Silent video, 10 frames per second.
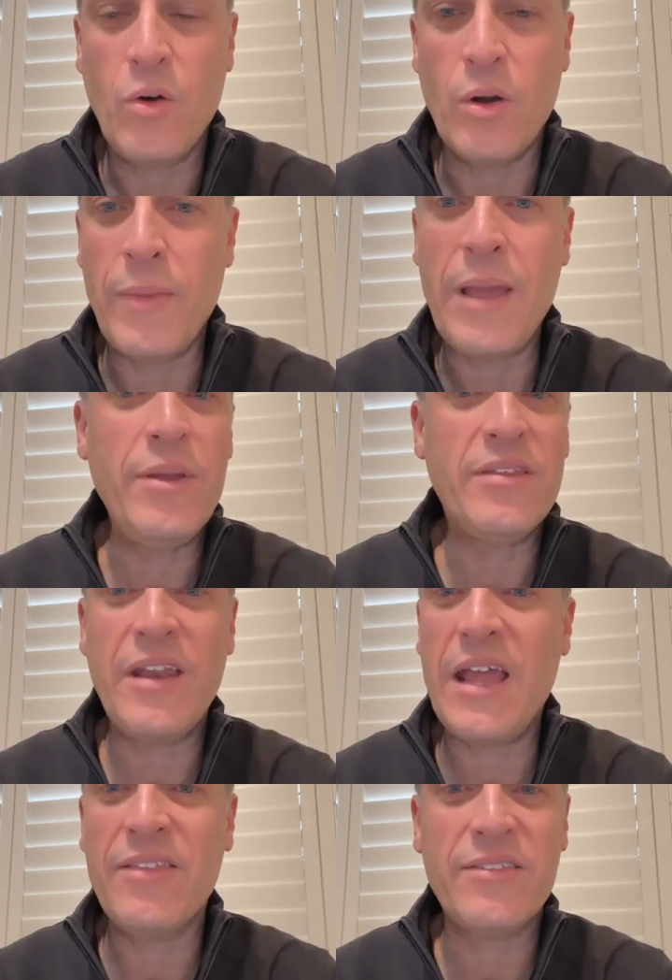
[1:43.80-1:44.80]
Or maybe
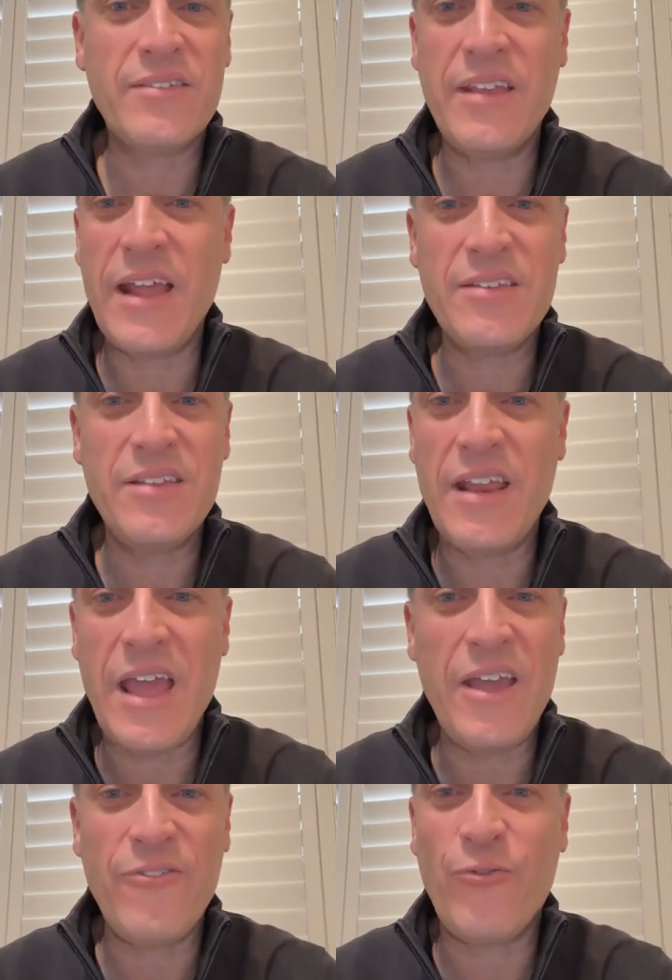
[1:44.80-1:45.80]
today's the
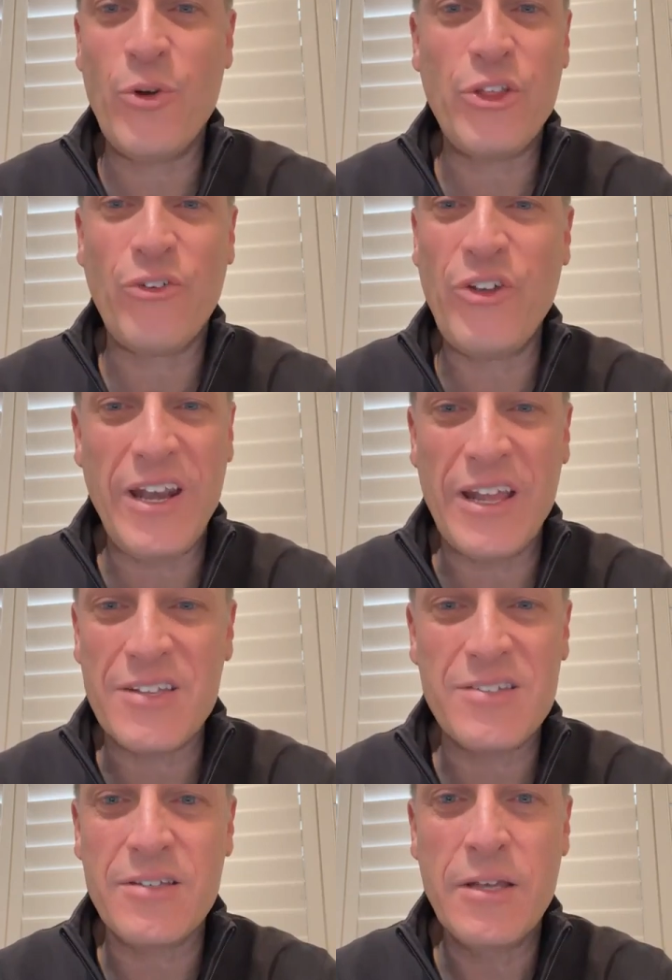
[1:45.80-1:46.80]
day with your
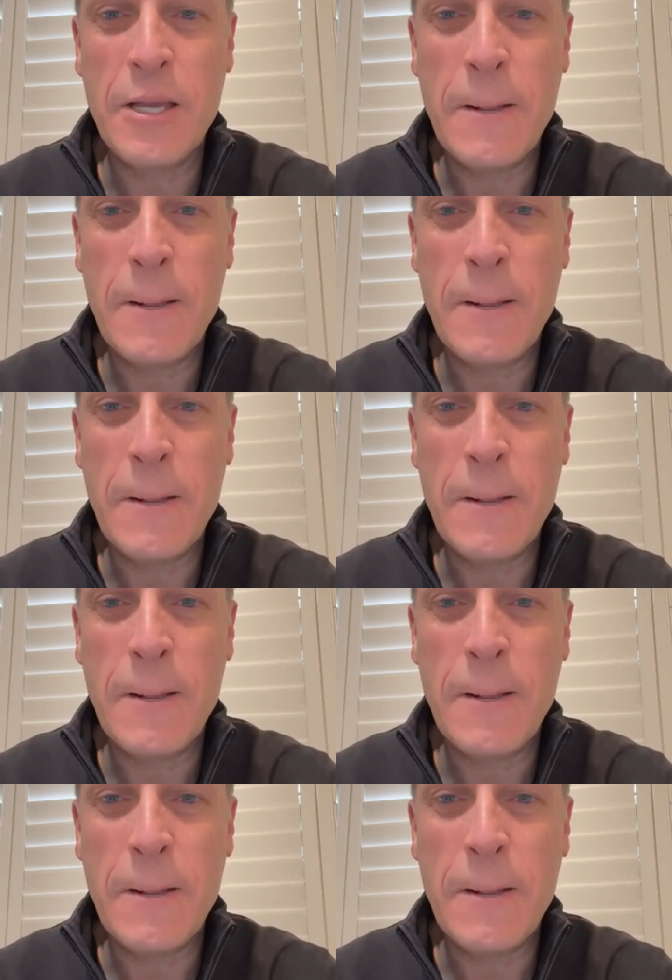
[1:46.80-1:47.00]
fitness.